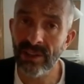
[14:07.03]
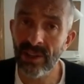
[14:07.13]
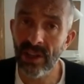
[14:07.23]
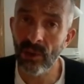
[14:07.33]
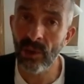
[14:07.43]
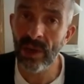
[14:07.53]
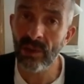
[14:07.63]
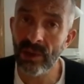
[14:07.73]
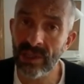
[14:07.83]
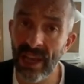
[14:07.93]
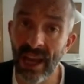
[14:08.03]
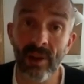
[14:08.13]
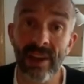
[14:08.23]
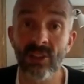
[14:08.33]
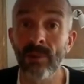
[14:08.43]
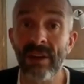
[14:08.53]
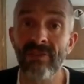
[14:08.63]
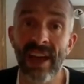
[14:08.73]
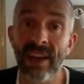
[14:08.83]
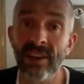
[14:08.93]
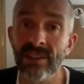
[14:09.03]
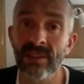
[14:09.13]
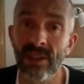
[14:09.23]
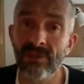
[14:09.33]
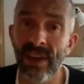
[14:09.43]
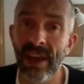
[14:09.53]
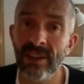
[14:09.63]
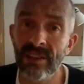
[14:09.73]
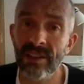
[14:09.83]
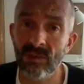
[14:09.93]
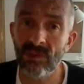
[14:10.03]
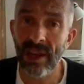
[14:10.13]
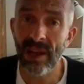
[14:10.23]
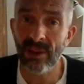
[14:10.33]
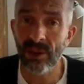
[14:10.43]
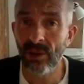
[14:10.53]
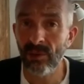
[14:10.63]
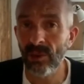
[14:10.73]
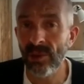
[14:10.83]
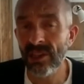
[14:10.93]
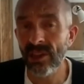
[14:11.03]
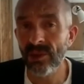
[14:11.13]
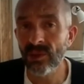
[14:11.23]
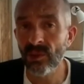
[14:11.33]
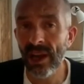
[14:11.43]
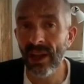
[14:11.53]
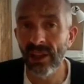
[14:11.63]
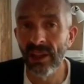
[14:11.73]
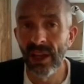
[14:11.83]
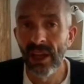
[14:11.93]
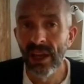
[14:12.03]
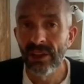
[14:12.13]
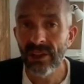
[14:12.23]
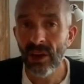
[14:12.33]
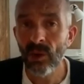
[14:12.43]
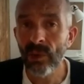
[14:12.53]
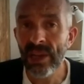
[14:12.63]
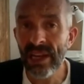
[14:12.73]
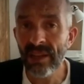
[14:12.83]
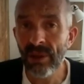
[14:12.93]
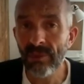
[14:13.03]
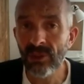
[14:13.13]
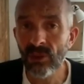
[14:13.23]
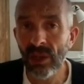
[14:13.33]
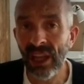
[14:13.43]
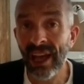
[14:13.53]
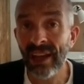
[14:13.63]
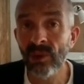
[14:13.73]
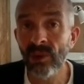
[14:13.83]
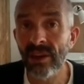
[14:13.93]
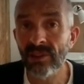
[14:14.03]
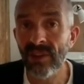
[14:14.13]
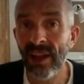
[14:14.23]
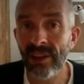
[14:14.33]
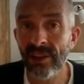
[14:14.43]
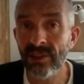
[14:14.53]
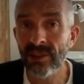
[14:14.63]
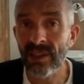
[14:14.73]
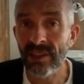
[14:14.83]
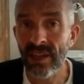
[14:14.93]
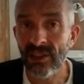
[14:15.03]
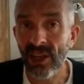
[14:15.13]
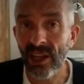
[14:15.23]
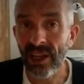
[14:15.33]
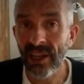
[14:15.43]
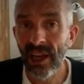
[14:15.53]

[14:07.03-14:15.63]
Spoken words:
We set a great store by fairness. Fairness is right at the core of what we do as well. So we need people to align with those values, essentially.